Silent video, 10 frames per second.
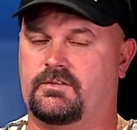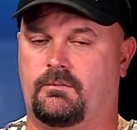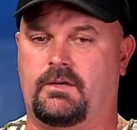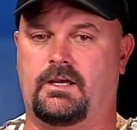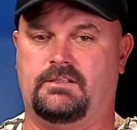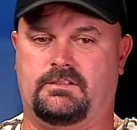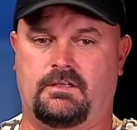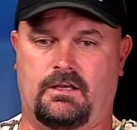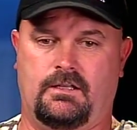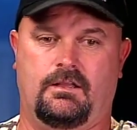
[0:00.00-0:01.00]
Some guys have
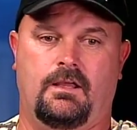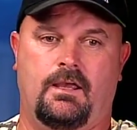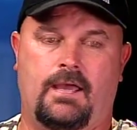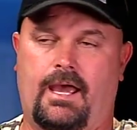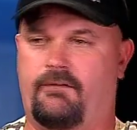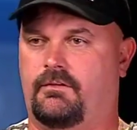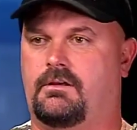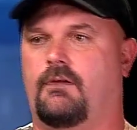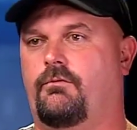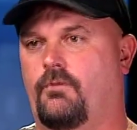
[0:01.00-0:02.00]
done it, haven't
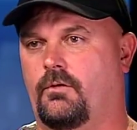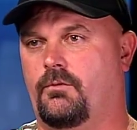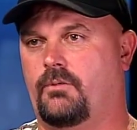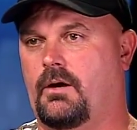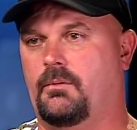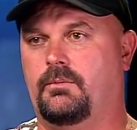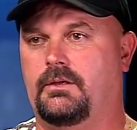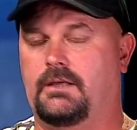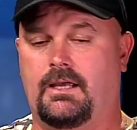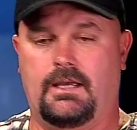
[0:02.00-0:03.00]
come forth
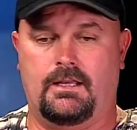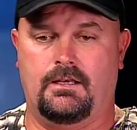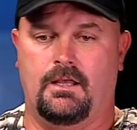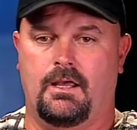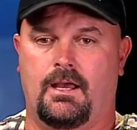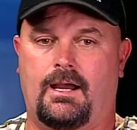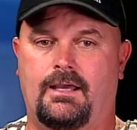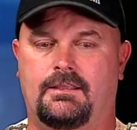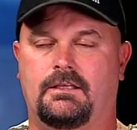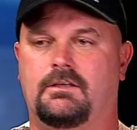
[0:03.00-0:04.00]
probably. And
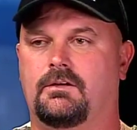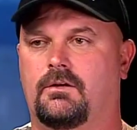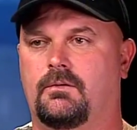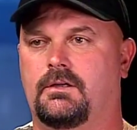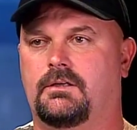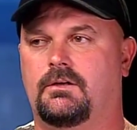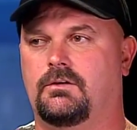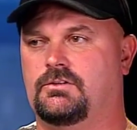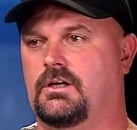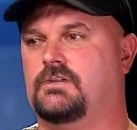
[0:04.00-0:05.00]
I think,
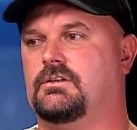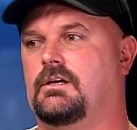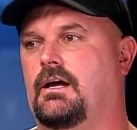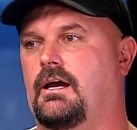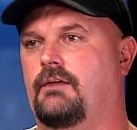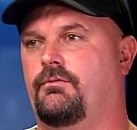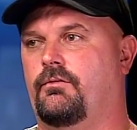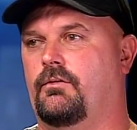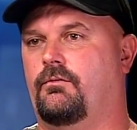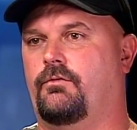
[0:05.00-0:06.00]
don't judge a guy
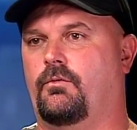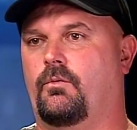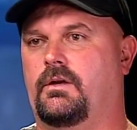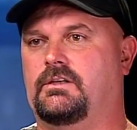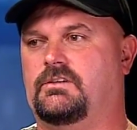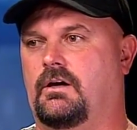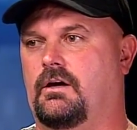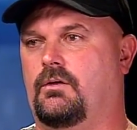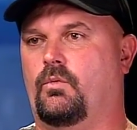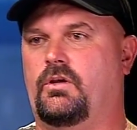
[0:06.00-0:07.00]
for what he's
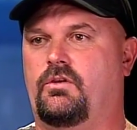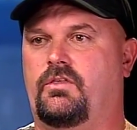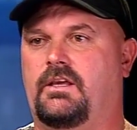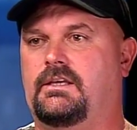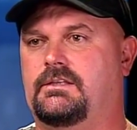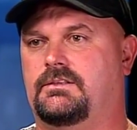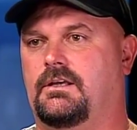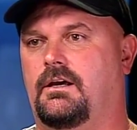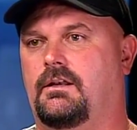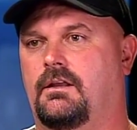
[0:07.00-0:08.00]
done or what you think he's
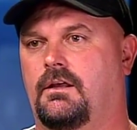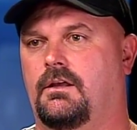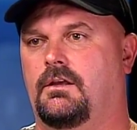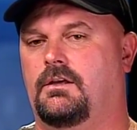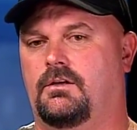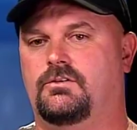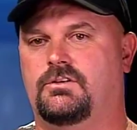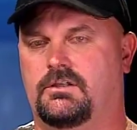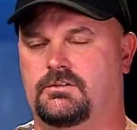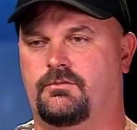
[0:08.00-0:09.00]
done.
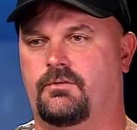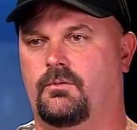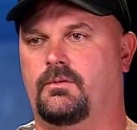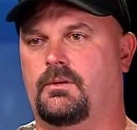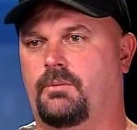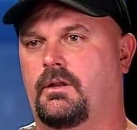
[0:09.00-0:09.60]
Judge him for the